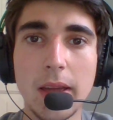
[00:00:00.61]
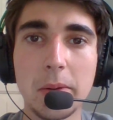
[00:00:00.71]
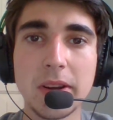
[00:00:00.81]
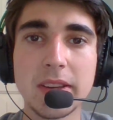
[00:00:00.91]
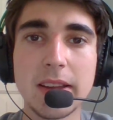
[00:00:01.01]

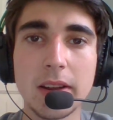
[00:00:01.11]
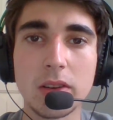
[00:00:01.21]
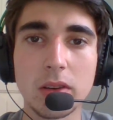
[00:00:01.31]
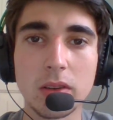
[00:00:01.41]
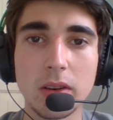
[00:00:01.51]
Eric
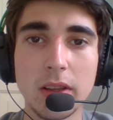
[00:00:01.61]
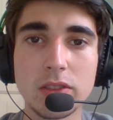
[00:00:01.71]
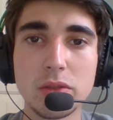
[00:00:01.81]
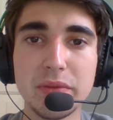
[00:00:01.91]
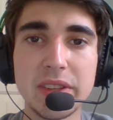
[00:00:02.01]
Decker
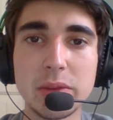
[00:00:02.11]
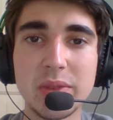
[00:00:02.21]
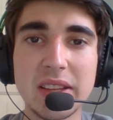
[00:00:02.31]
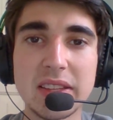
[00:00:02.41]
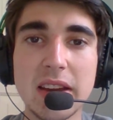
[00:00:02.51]
is to visit
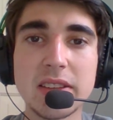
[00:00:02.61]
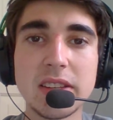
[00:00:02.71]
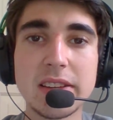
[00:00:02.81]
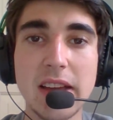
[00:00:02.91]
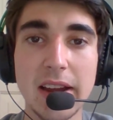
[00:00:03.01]
with the
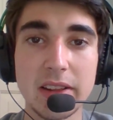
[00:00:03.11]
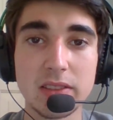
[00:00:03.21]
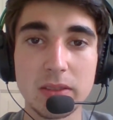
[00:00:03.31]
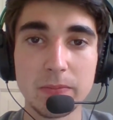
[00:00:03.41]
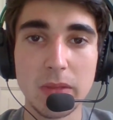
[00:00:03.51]
Tennessee
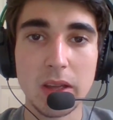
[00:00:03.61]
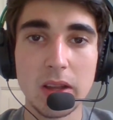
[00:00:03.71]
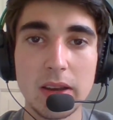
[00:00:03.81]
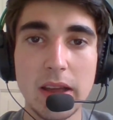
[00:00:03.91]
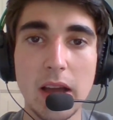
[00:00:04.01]
Titans.
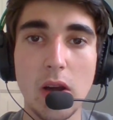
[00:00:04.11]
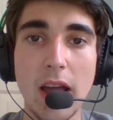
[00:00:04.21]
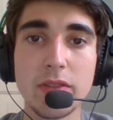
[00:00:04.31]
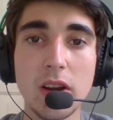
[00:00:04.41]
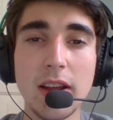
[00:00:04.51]
Now,
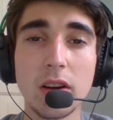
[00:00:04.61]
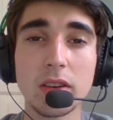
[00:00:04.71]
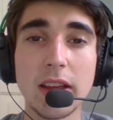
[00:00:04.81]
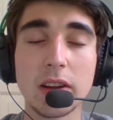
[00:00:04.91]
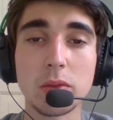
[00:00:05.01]
I thought
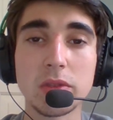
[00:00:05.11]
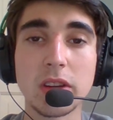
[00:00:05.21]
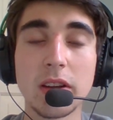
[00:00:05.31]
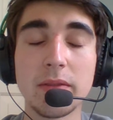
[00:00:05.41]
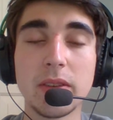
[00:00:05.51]
Eric Decker
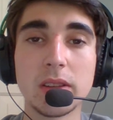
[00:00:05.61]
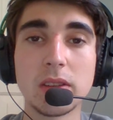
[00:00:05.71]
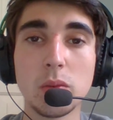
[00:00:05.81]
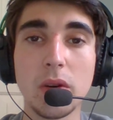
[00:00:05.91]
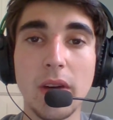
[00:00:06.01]
was going to
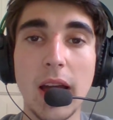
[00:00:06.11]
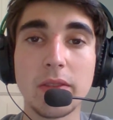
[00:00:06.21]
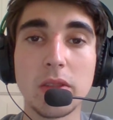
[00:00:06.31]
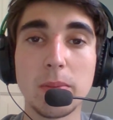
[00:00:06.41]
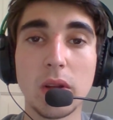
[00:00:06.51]
visit with
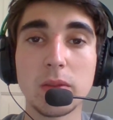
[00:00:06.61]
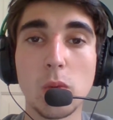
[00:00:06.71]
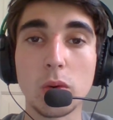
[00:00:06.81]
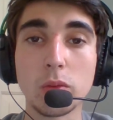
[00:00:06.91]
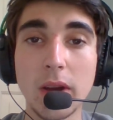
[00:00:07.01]
either the
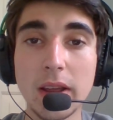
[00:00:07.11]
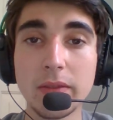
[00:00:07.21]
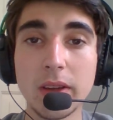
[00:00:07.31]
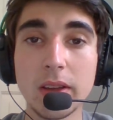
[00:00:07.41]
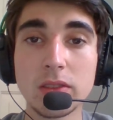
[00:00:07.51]
Baltimore
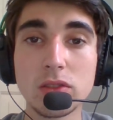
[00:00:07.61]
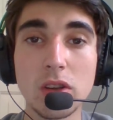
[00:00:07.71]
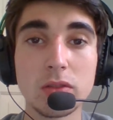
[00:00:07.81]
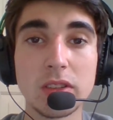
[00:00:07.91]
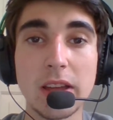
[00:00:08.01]

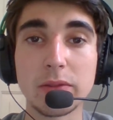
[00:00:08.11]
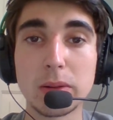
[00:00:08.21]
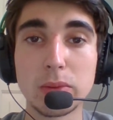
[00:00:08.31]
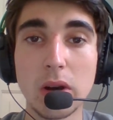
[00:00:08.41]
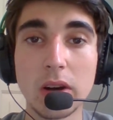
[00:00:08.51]
Ravens, the
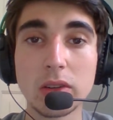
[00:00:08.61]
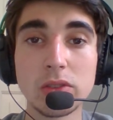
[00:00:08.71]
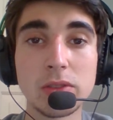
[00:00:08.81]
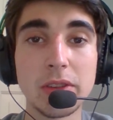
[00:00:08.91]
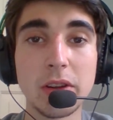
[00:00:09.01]
Denver
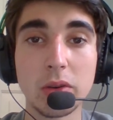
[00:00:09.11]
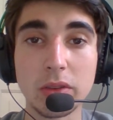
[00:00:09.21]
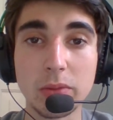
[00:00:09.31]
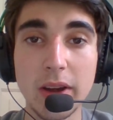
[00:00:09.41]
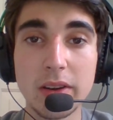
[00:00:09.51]
Broncos, or the
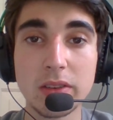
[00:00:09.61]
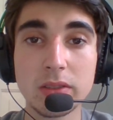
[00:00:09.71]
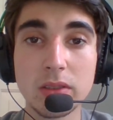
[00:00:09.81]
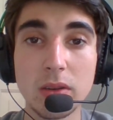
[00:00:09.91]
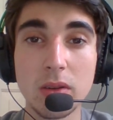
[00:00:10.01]
Oakland
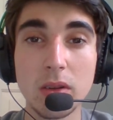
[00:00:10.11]
Raiders,